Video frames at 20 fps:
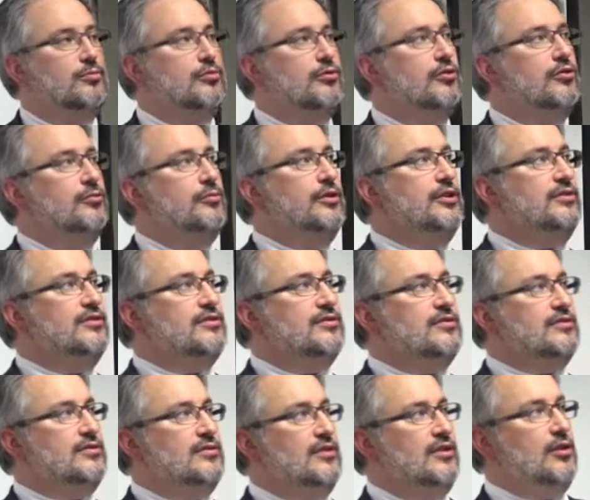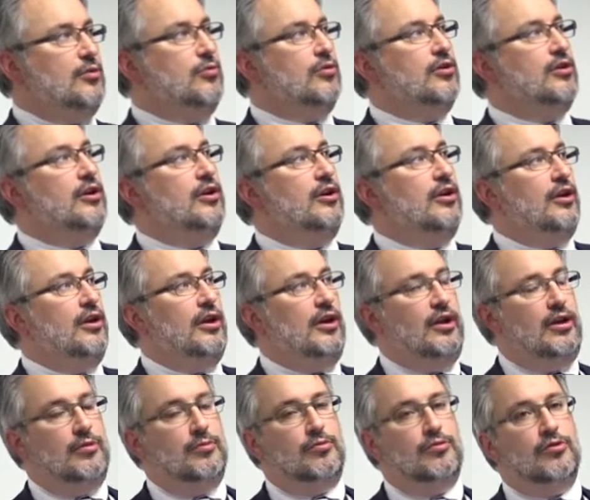improvements, there were
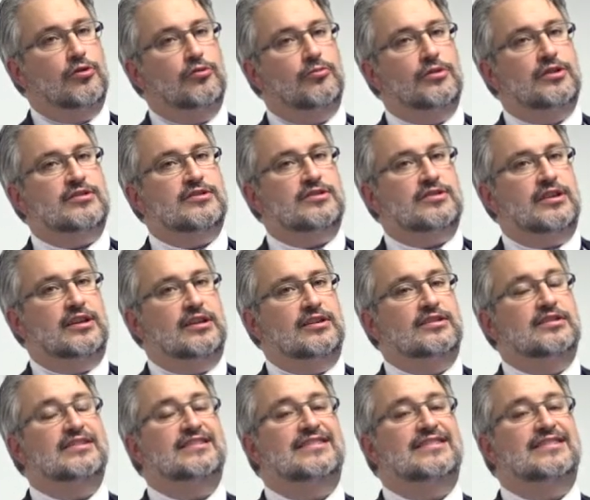improvements in